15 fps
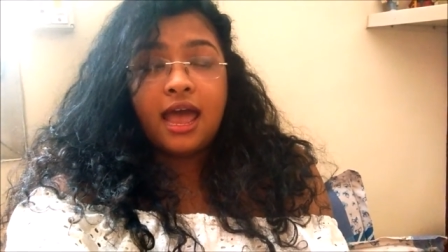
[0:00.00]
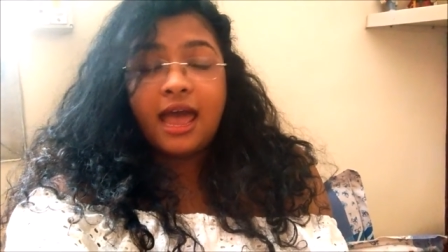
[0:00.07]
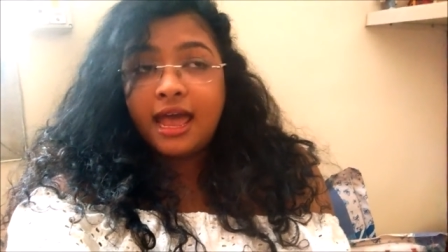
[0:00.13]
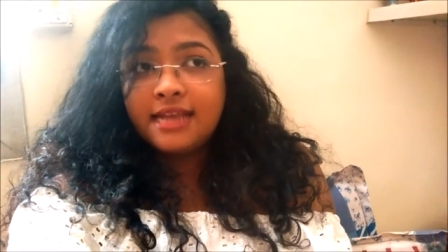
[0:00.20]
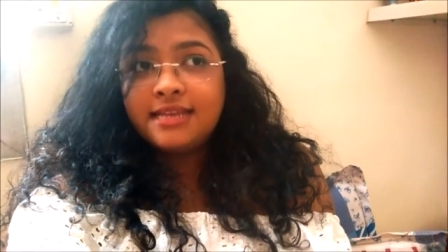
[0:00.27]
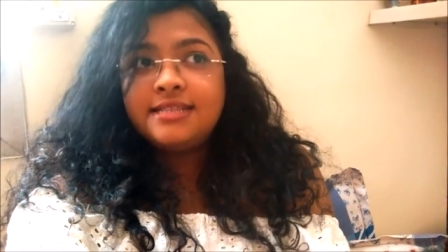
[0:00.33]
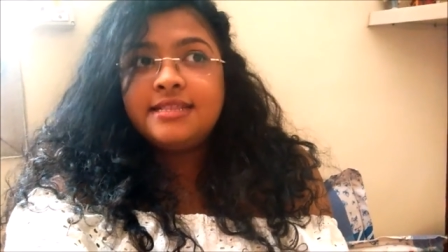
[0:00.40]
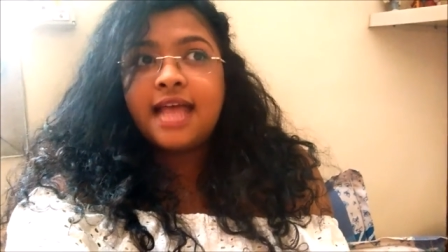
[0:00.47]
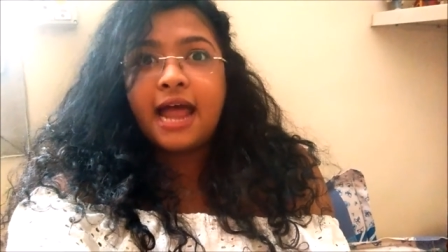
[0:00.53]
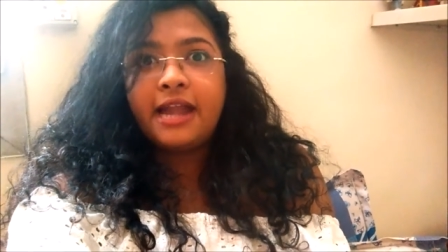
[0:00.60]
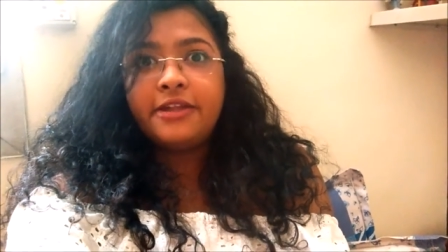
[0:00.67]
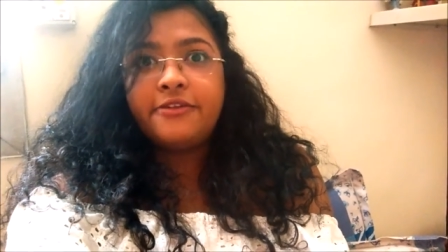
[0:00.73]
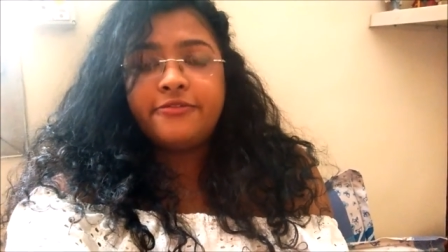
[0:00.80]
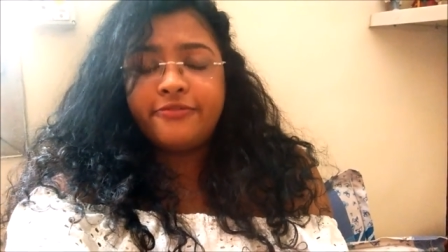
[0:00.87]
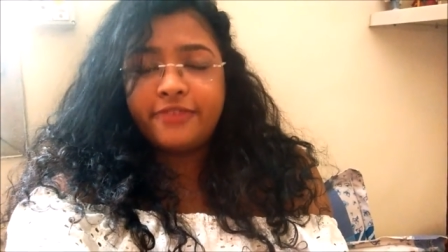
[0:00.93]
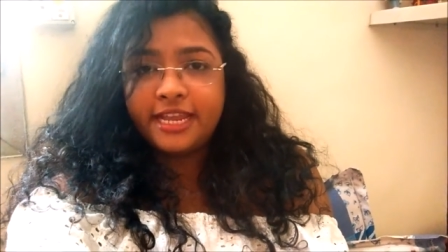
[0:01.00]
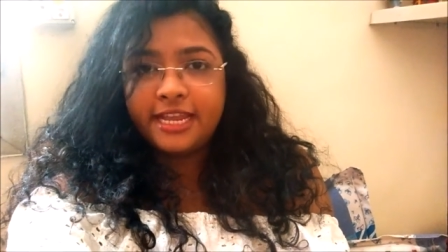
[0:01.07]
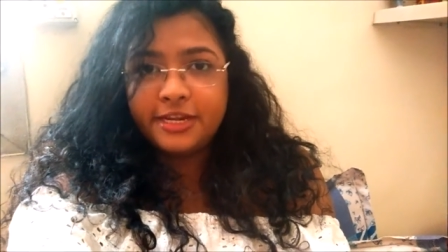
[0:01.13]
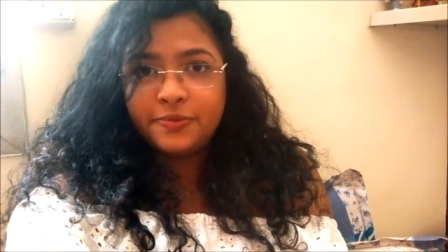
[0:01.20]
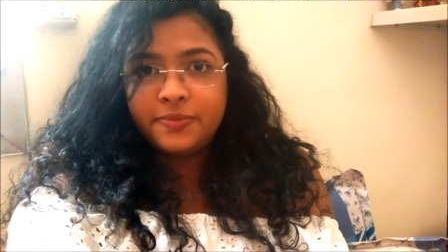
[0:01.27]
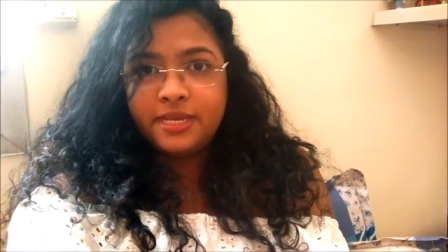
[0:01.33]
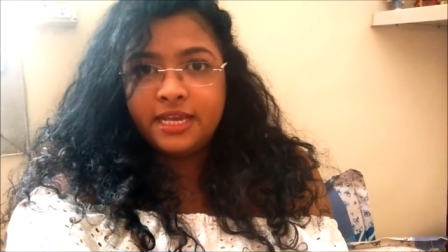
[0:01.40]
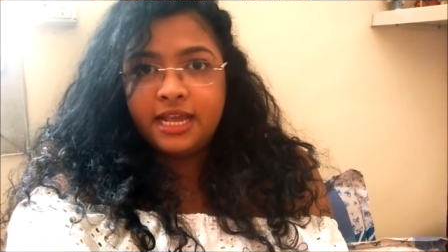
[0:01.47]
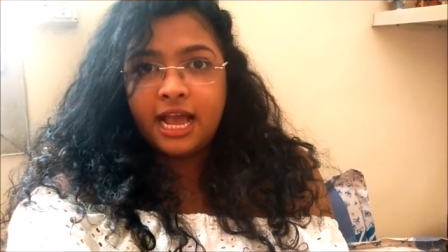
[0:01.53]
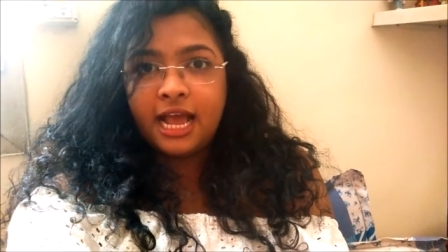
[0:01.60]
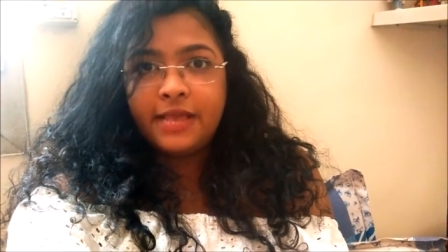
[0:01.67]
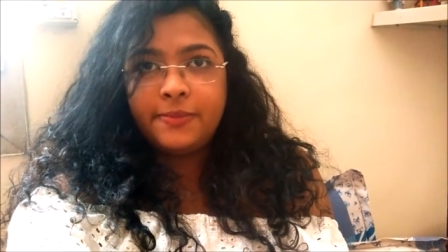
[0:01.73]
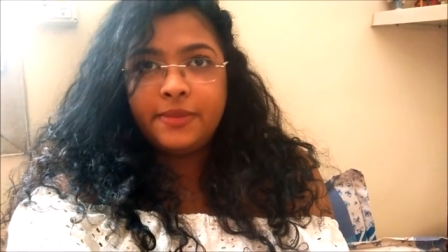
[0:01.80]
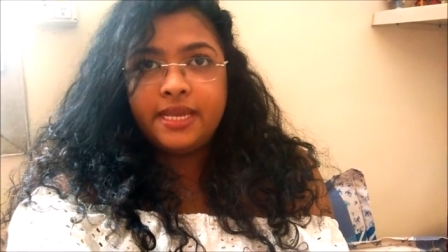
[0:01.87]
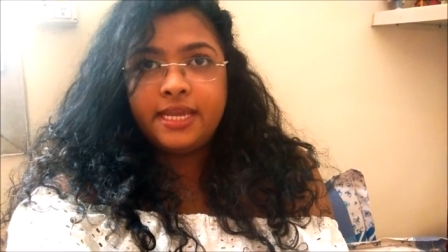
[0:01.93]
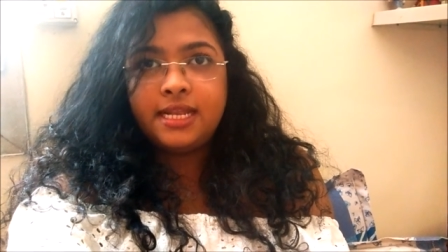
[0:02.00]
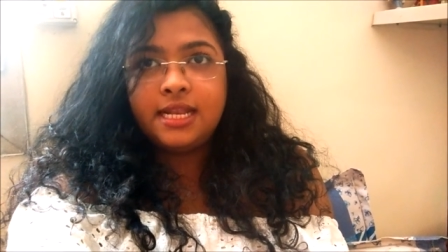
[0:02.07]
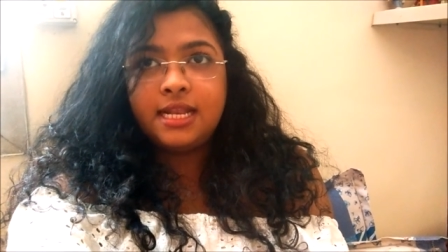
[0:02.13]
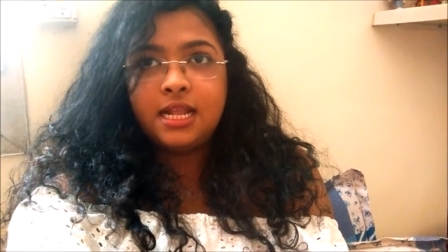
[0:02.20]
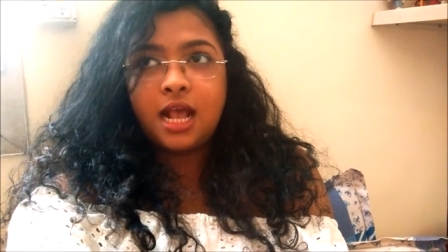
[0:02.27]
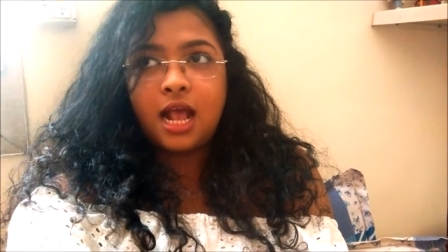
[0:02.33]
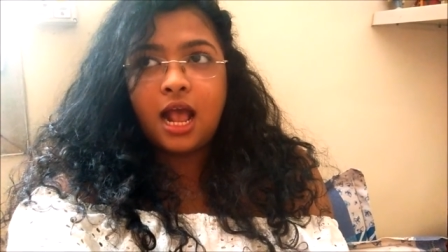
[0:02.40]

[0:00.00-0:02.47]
and that freaked me. I mean,